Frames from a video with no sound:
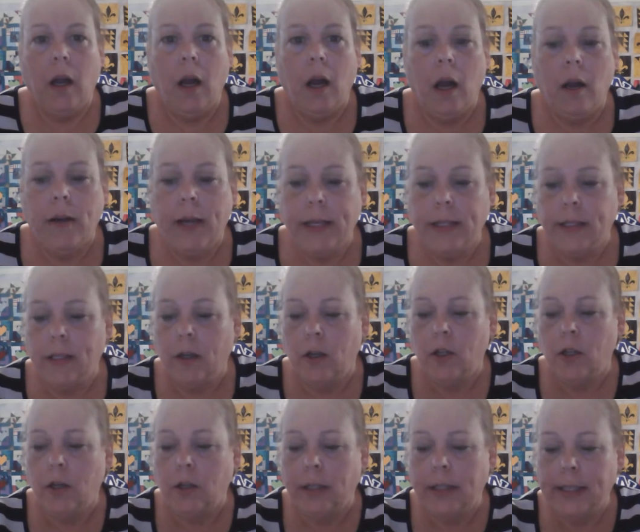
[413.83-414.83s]
Okay, so
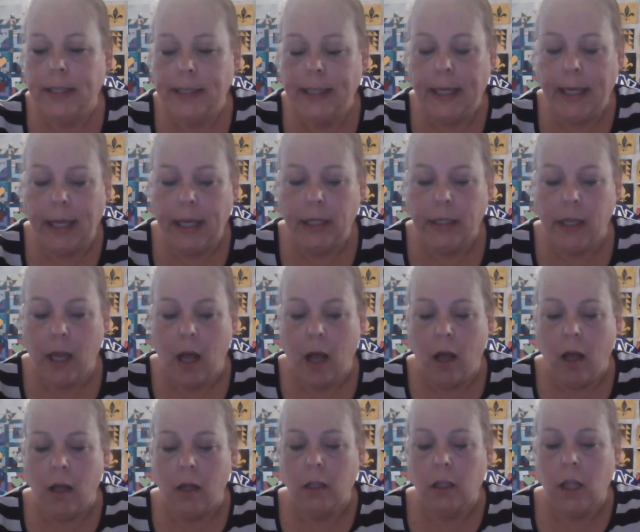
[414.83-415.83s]
as you can see, it's
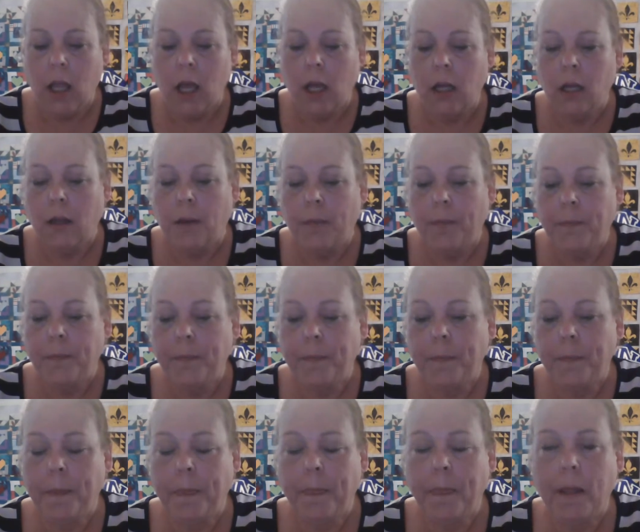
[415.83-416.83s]
all,
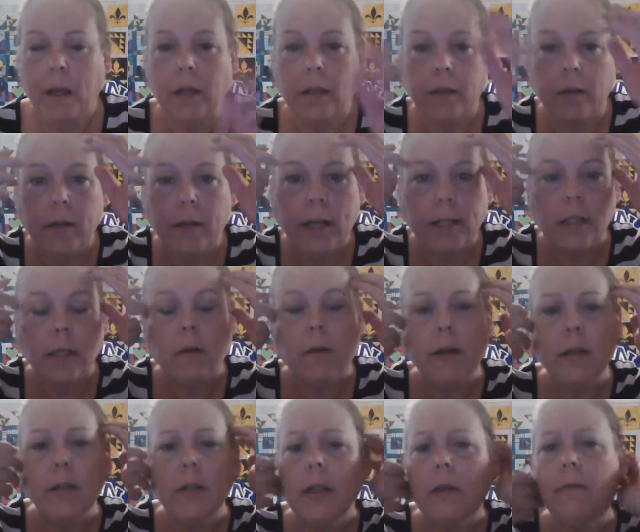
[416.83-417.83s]
they're not
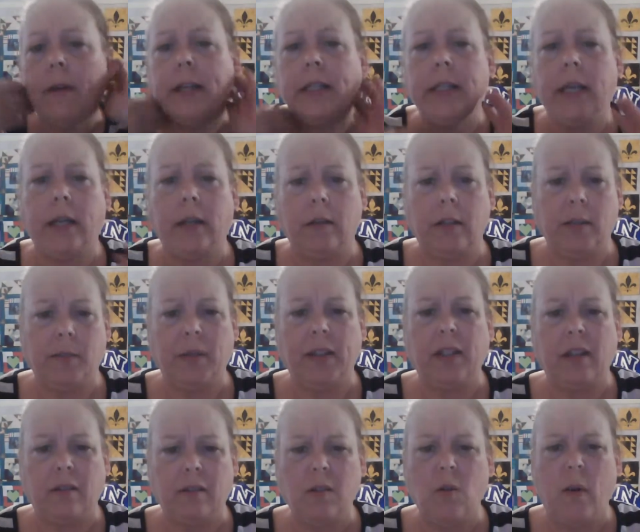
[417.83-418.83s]
squares, they're rectangles, but
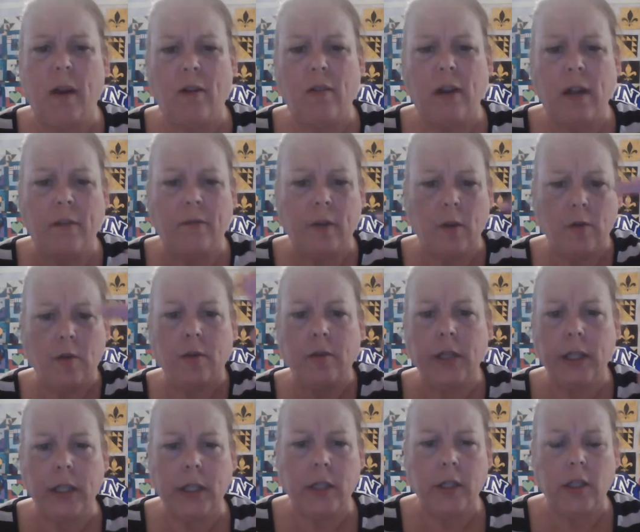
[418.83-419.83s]
they're square enough. They're
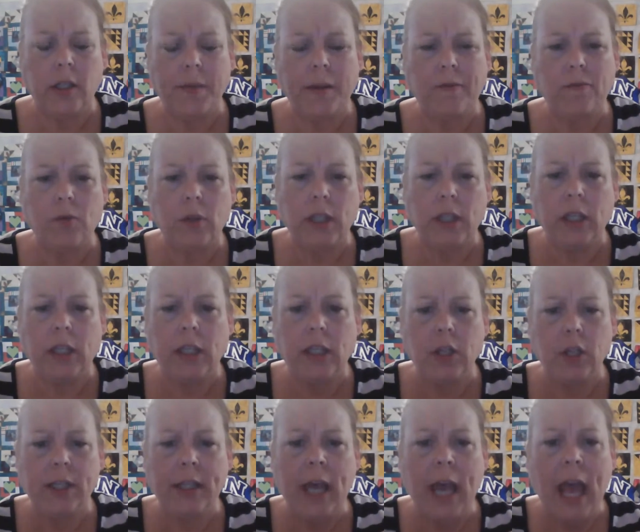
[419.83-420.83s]
13 inches by 14
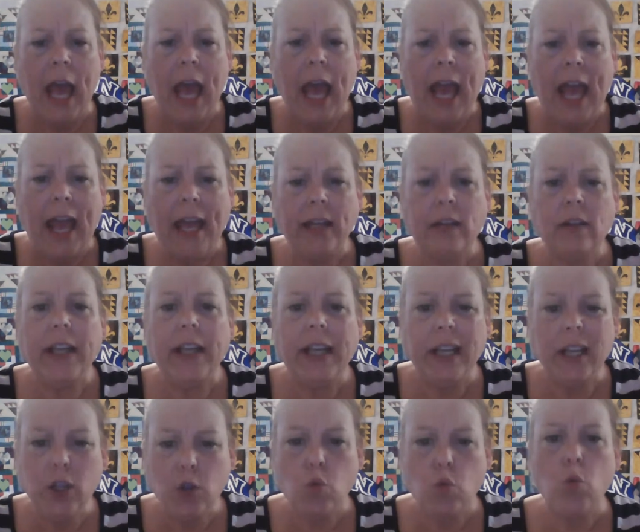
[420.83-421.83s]
inches. And
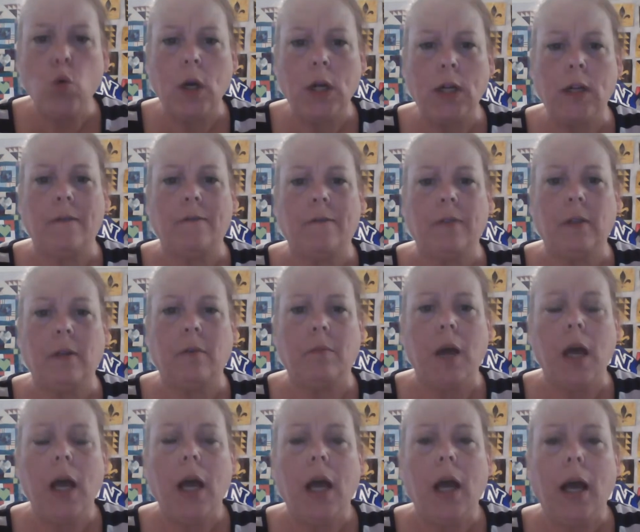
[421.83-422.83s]
each one of them,
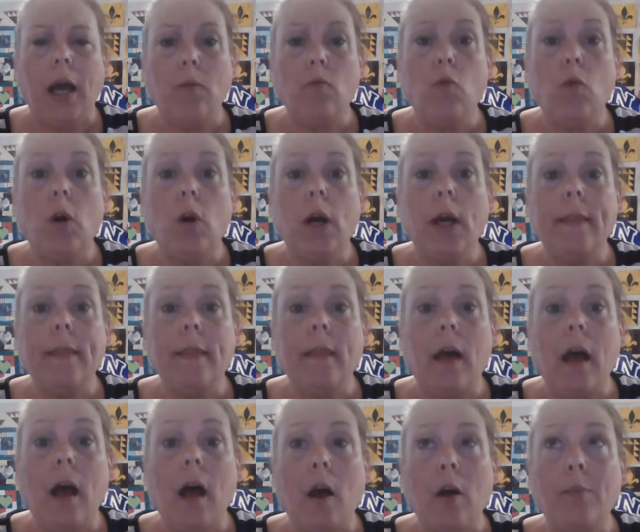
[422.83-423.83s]
I want
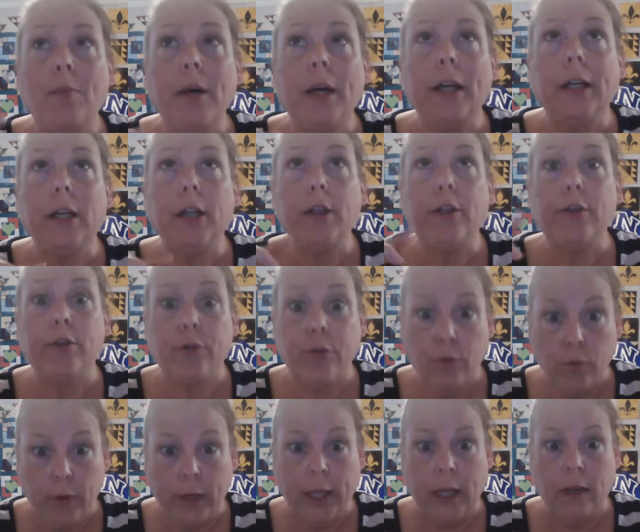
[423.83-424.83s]
all but
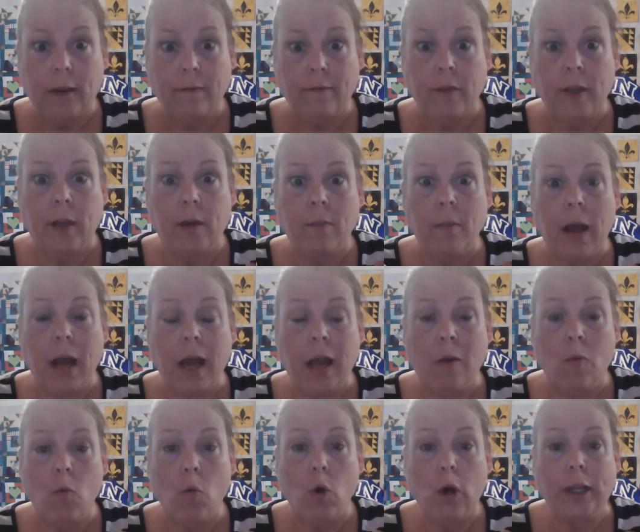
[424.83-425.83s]
3 of them, I
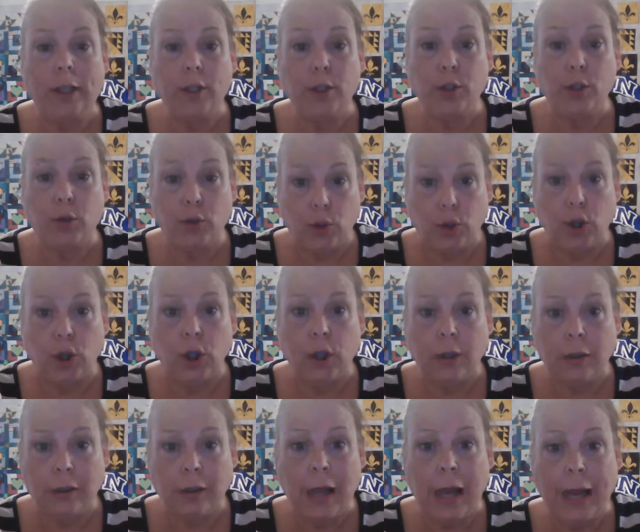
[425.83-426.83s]
want to
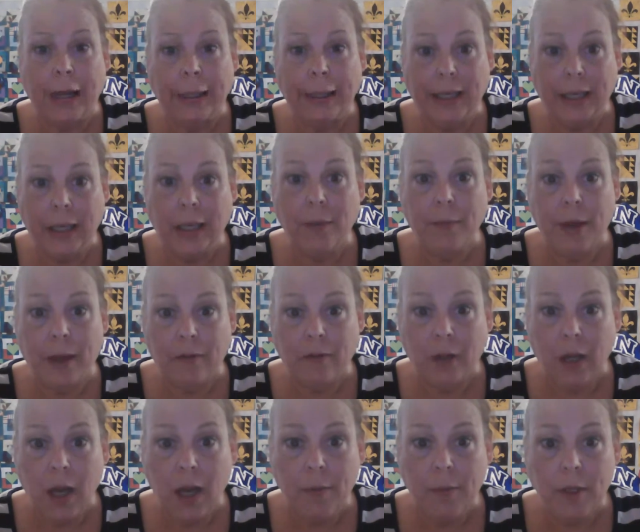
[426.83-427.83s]
look like they came out of a
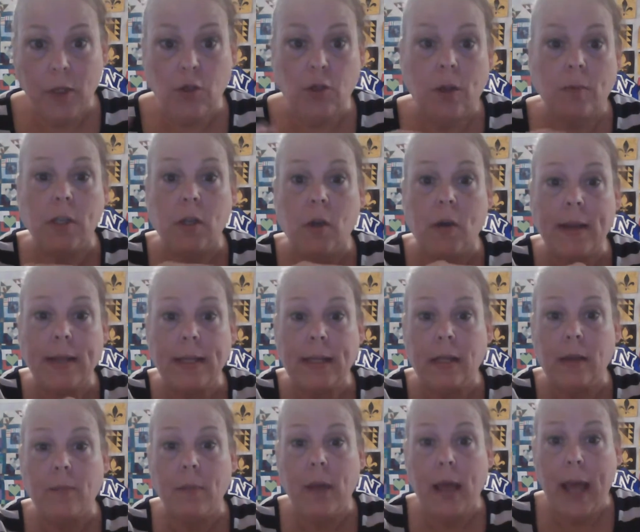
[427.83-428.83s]
comic strip. So I need
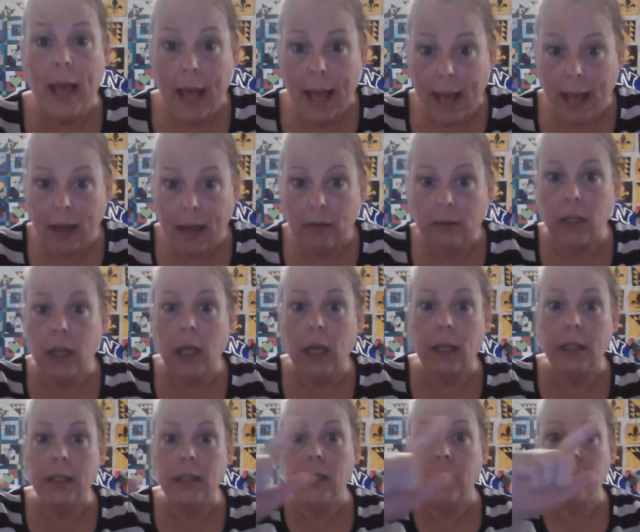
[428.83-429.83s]
them
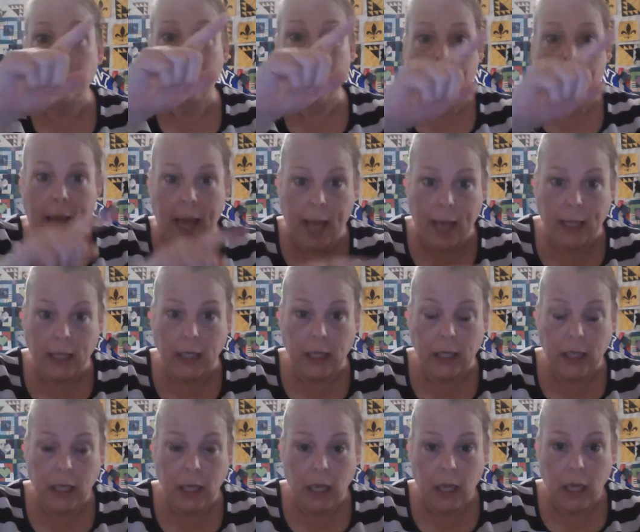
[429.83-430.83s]
outlined in black
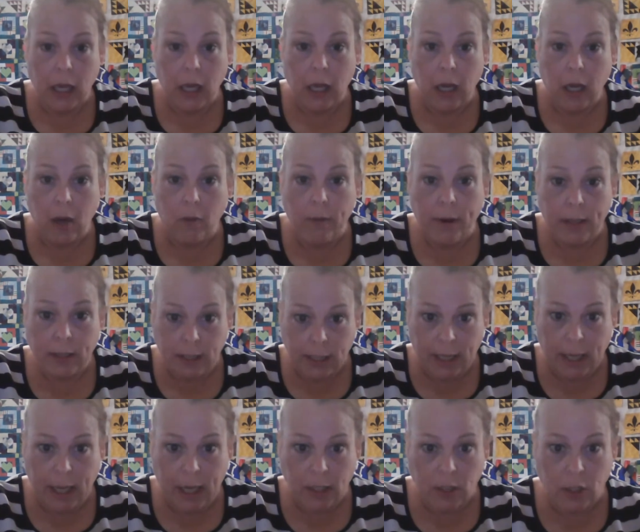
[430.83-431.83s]
around the
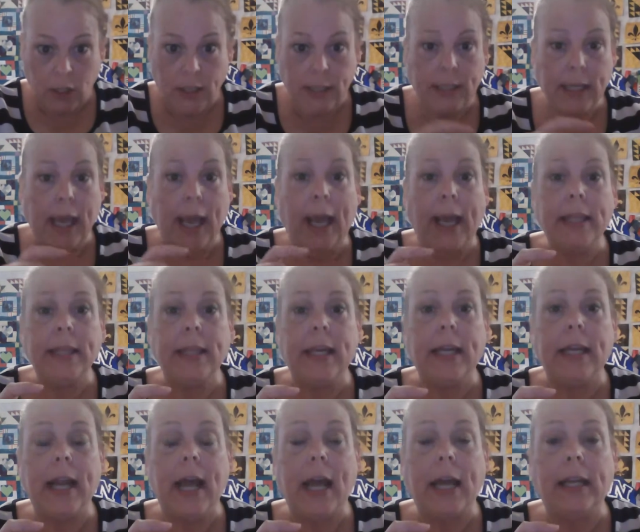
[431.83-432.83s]
edges, and
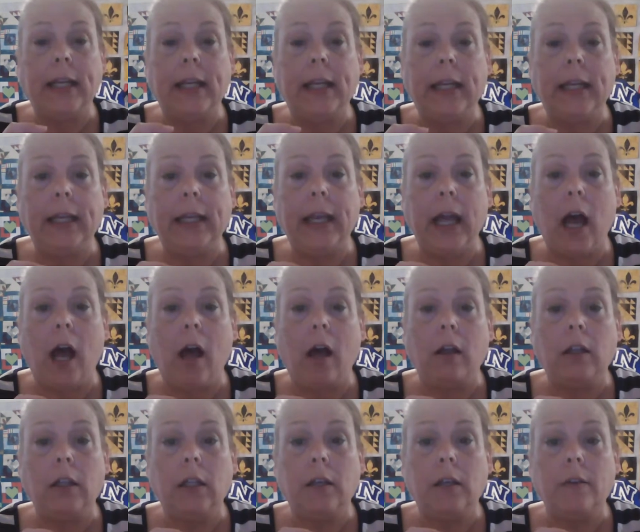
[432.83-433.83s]
then I need
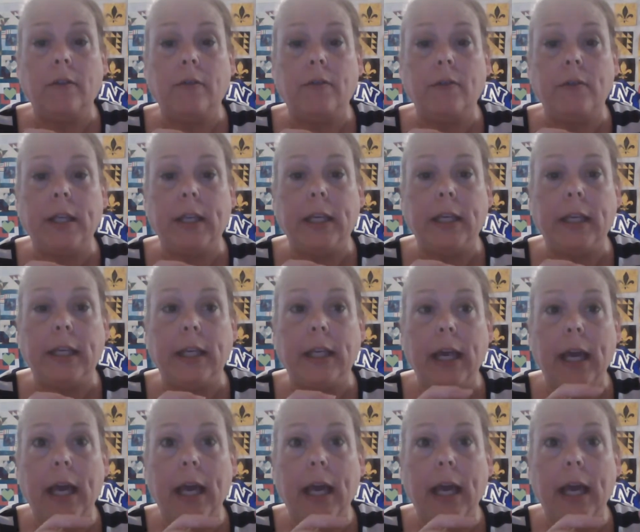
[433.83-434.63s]
all of the